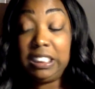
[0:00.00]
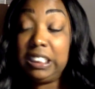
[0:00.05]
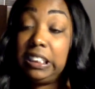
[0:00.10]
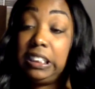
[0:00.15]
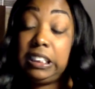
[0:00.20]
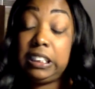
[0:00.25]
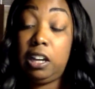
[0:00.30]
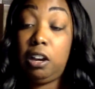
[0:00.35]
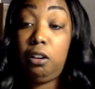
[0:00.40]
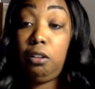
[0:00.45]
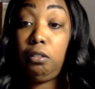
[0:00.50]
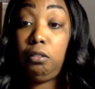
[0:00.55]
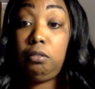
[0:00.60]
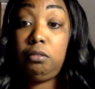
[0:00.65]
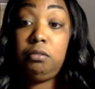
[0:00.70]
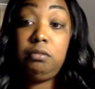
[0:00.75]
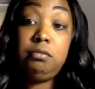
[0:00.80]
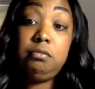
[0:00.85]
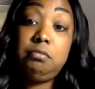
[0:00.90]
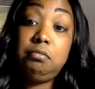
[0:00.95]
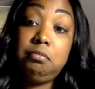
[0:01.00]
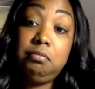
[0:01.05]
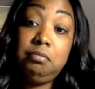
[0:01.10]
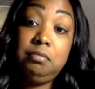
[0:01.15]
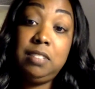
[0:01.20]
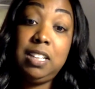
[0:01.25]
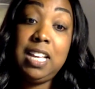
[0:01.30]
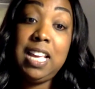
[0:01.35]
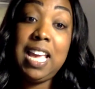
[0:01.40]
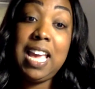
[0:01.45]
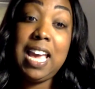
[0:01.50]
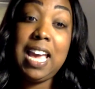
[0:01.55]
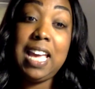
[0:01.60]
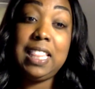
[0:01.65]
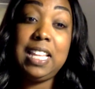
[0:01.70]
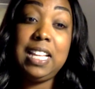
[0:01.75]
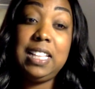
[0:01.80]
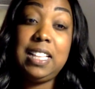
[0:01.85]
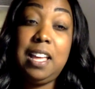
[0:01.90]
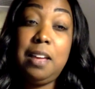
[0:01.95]
So I
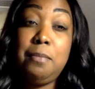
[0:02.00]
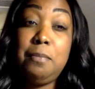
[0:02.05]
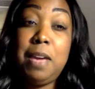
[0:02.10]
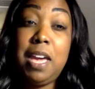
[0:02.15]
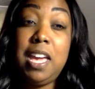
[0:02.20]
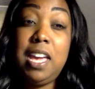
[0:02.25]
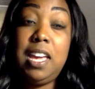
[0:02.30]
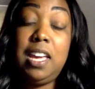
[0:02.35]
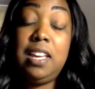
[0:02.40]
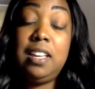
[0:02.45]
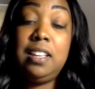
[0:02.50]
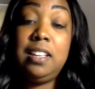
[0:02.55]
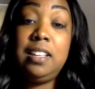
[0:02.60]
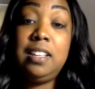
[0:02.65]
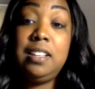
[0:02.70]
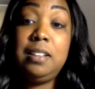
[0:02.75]
think they may,